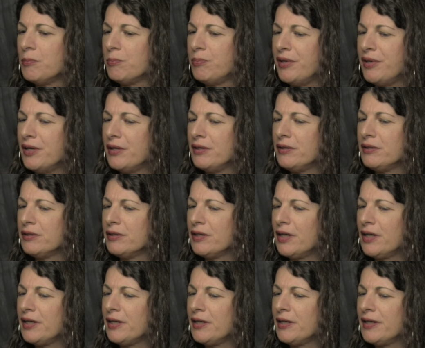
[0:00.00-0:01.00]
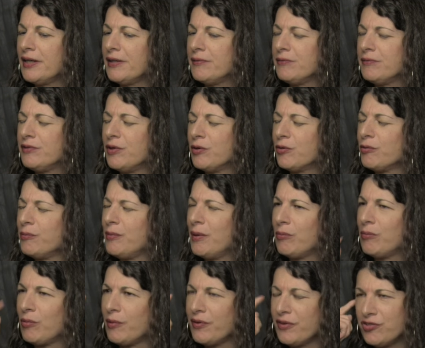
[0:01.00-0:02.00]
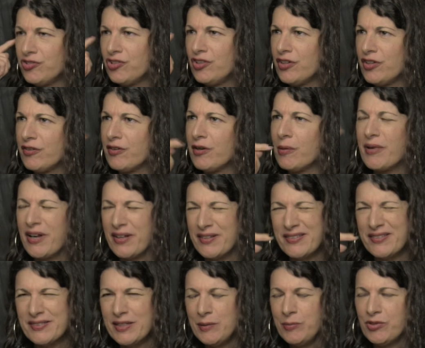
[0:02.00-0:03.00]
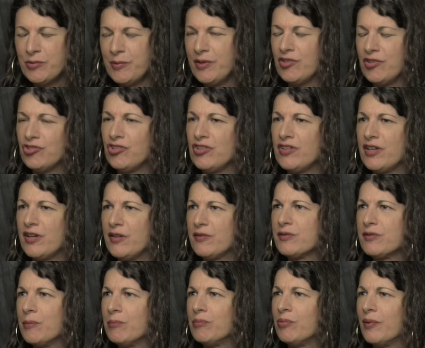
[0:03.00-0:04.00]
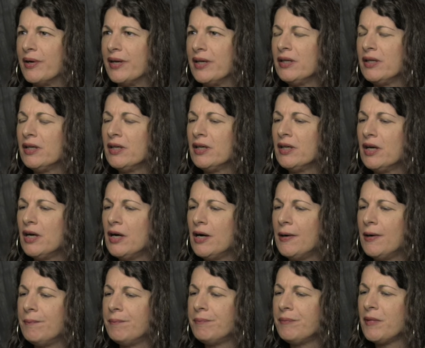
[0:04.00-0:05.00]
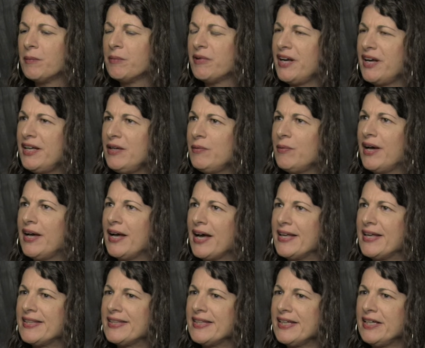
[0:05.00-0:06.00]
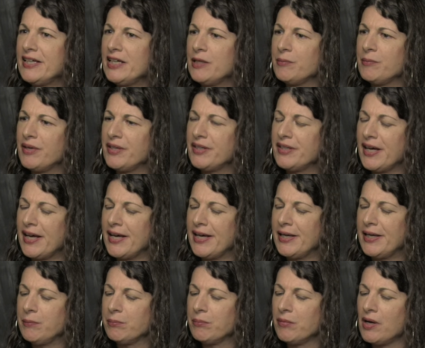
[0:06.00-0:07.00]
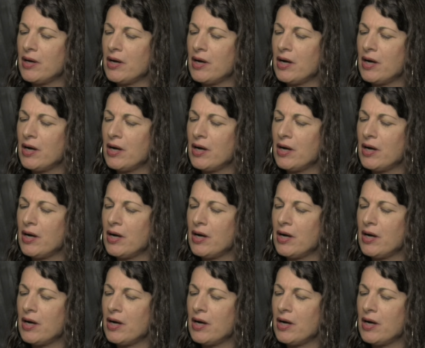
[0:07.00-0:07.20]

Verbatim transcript: But I don't remember whether she did or not, but it seems to me that she did at some point. But anyway, I think it became